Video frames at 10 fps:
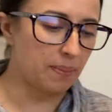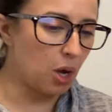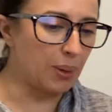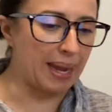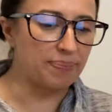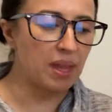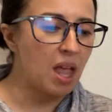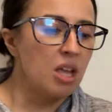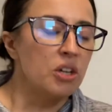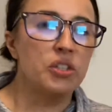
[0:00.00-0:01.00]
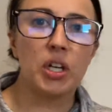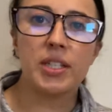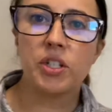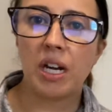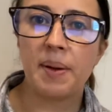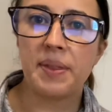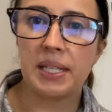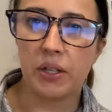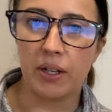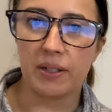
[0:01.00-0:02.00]
Okay, so let's talk about these
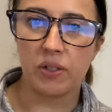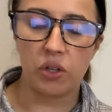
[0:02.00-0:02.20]
hooks.